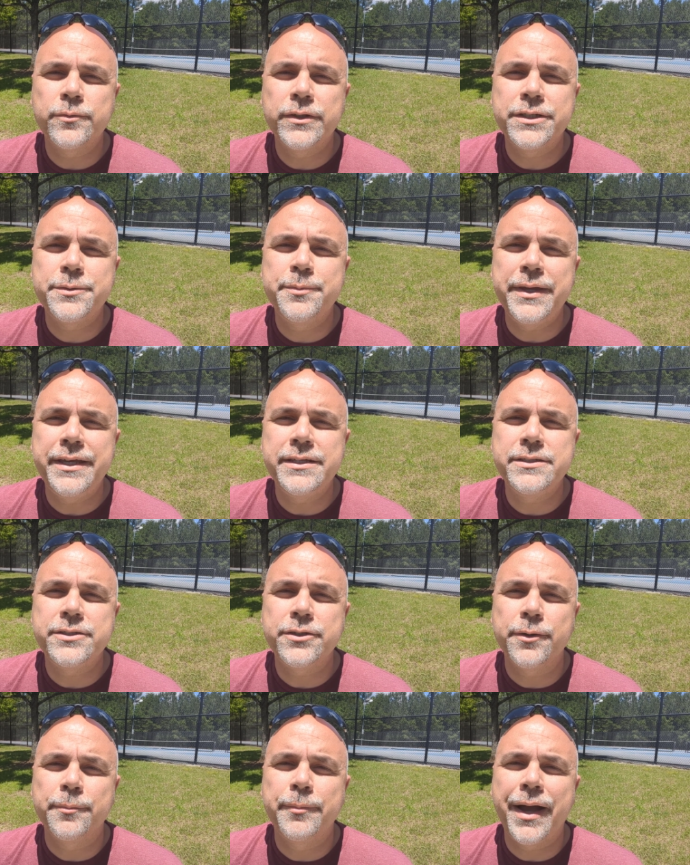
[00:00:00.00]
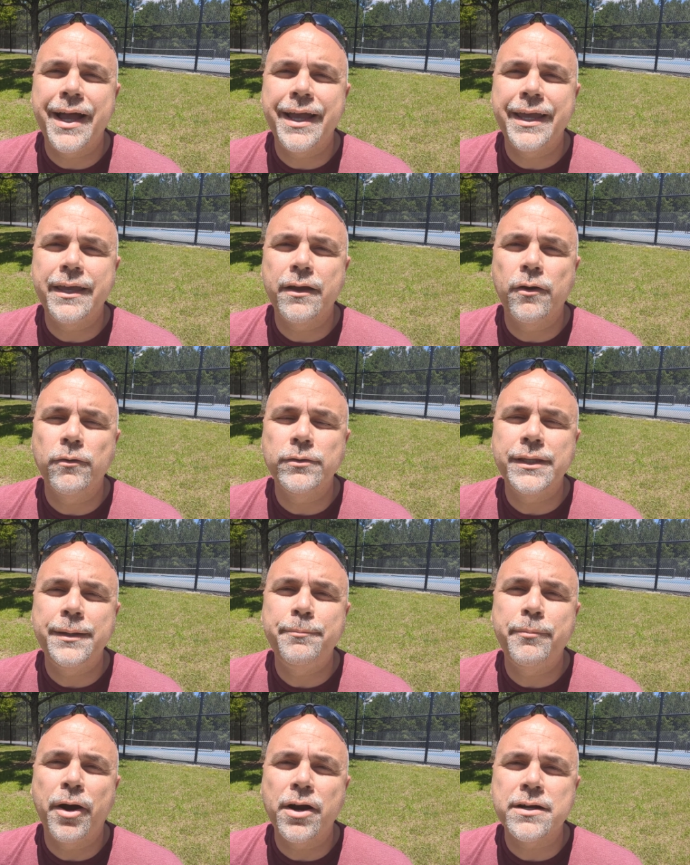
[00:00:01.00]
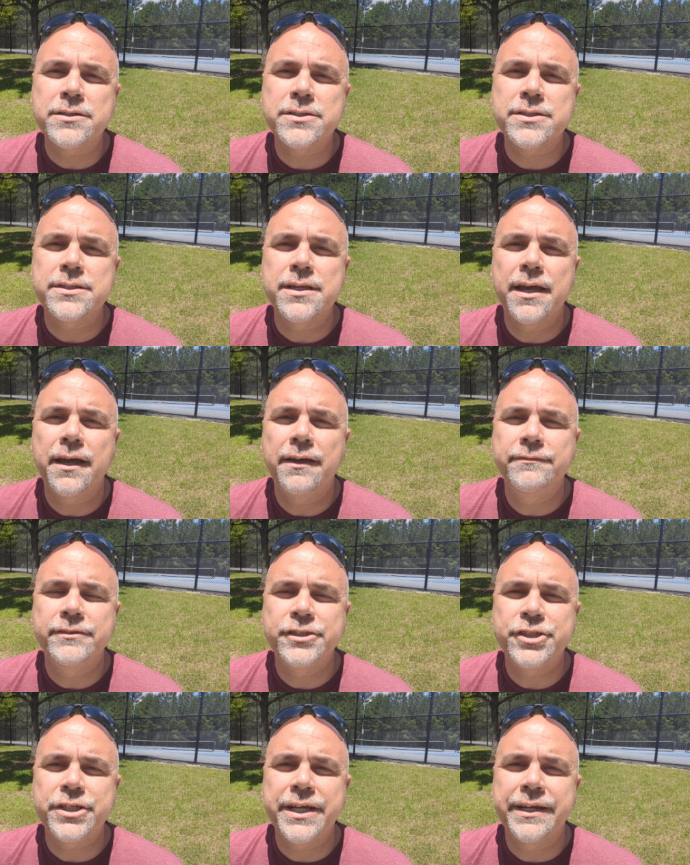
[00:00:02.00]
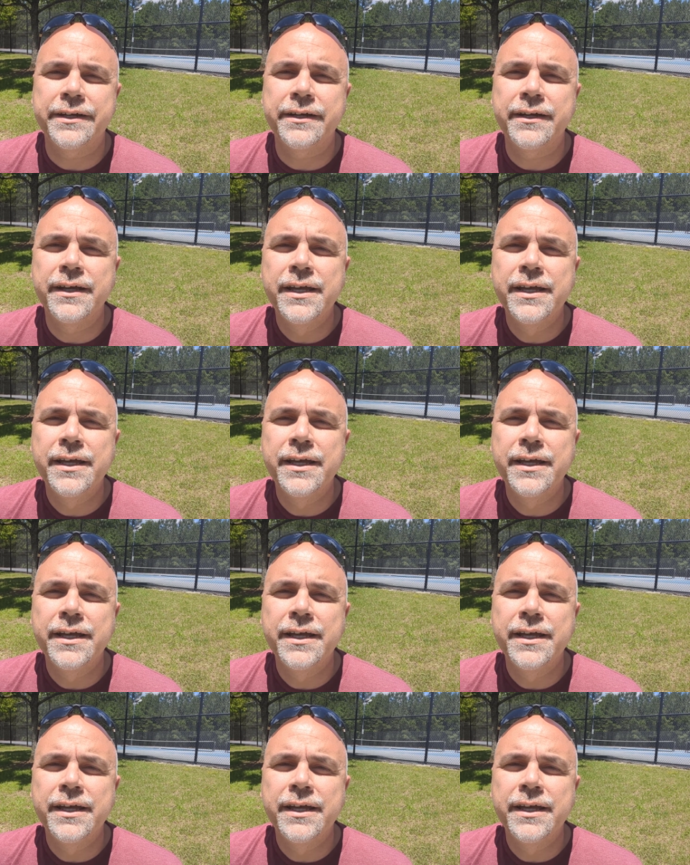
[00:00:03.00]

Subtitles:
which means you're buying only parts of a share.